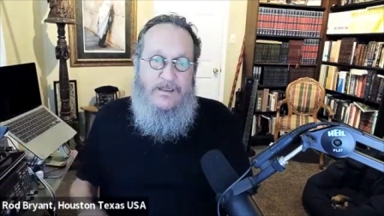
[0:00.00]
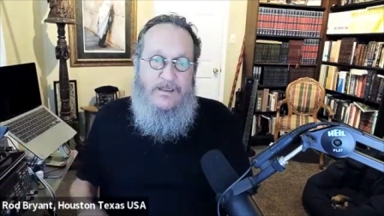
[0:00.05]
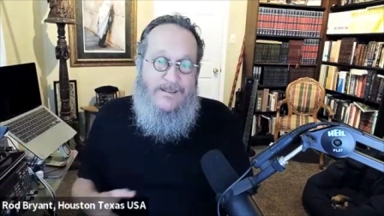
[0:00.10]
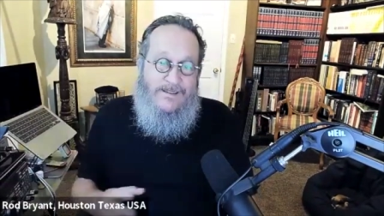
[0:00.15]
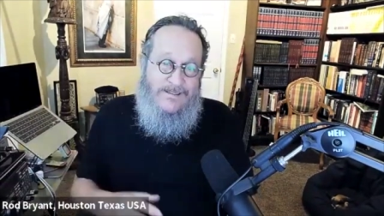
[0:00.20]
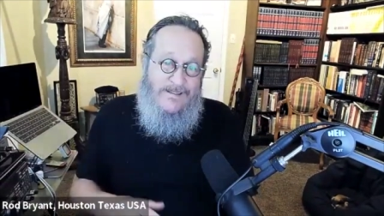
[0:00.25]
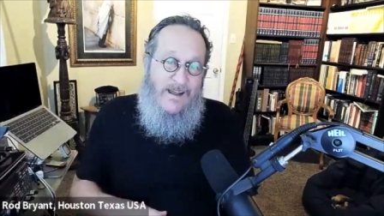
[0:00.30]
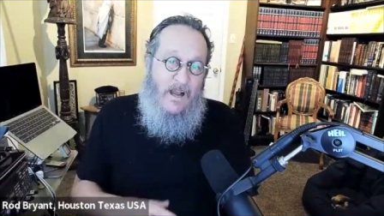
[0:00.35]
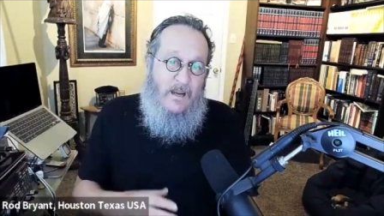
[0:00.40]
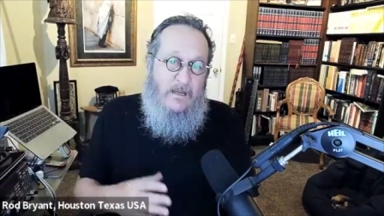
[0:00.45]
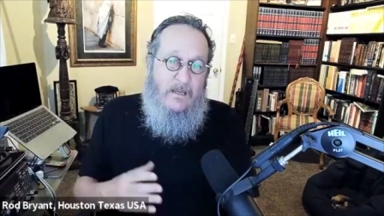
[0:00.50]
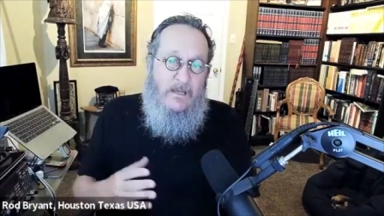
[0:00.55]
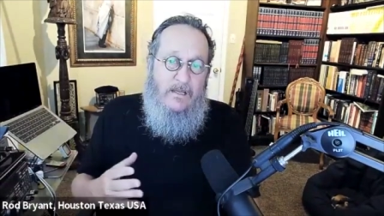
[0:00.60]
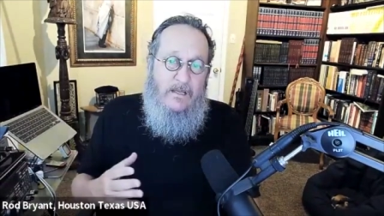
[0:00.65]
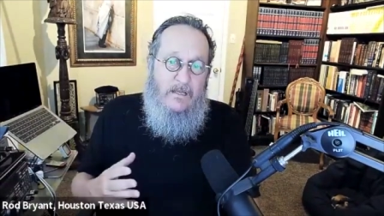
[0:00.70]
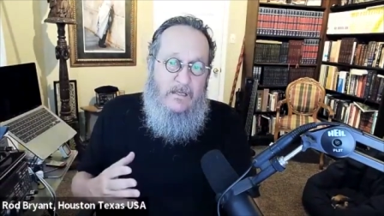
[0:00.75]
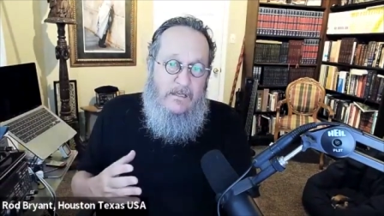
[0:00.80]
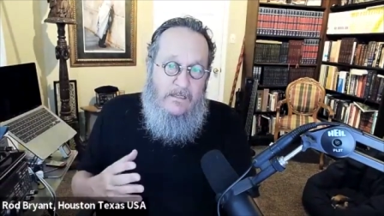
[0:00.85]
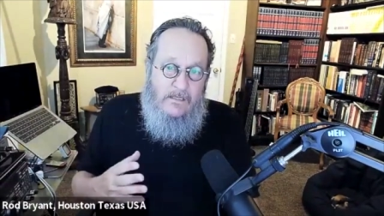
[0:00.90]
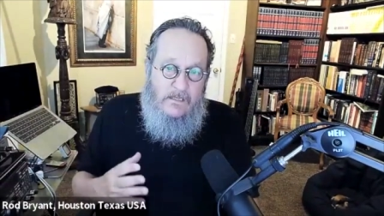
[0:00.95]
Yitzhak
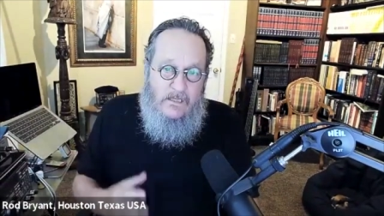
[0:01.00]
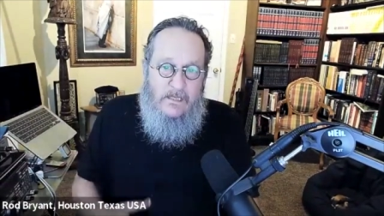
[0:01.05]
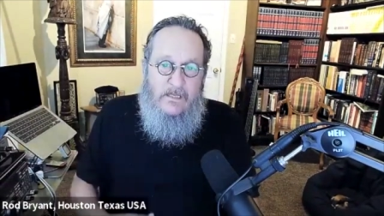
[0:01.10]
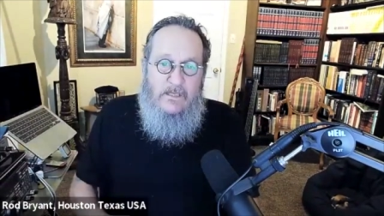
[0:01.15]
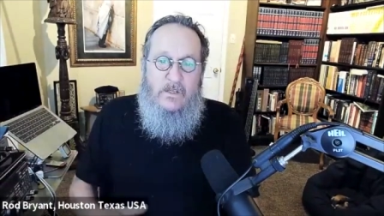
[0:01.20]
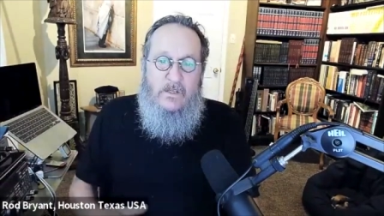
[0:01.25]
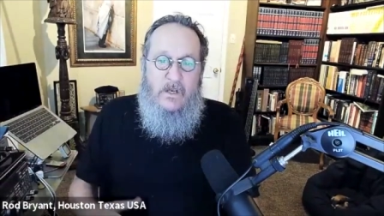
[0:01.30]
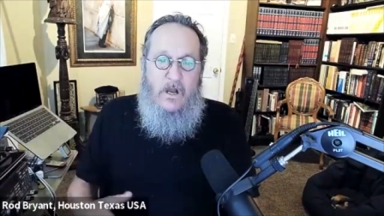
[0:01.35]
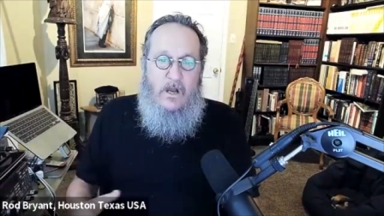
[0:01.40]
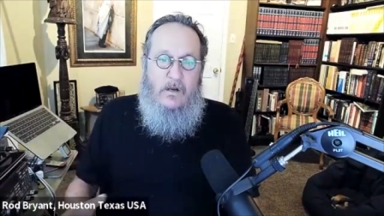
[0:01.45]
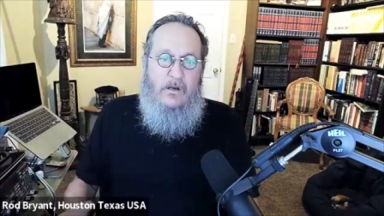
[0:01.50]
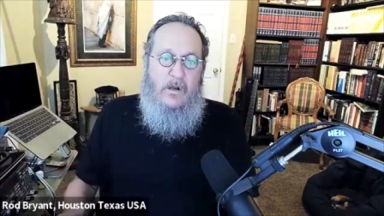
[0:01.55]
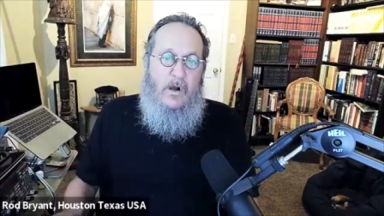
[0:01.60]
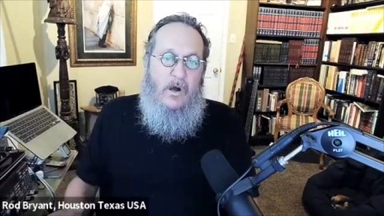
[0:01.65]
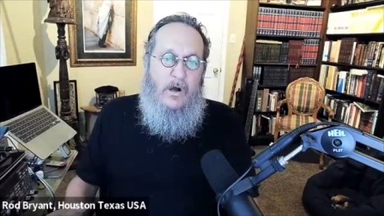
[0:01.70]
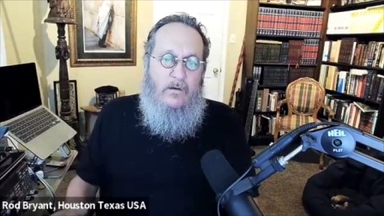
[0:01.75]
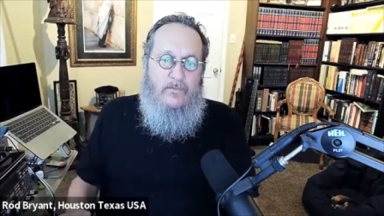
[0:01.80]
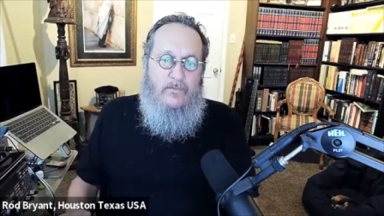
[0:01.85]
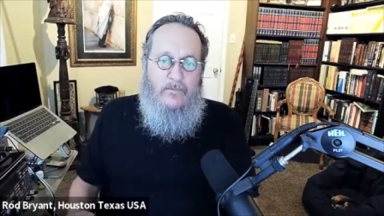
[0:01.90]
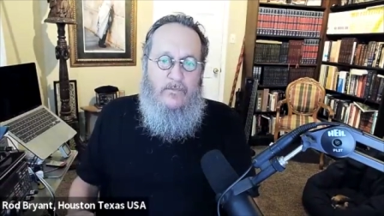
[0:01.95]
sends
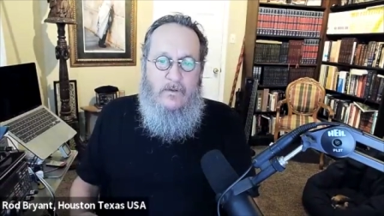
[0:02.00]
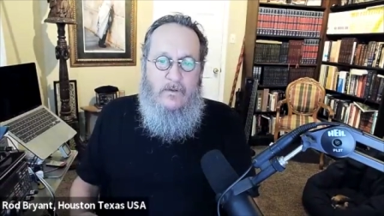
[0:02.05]
Yaakov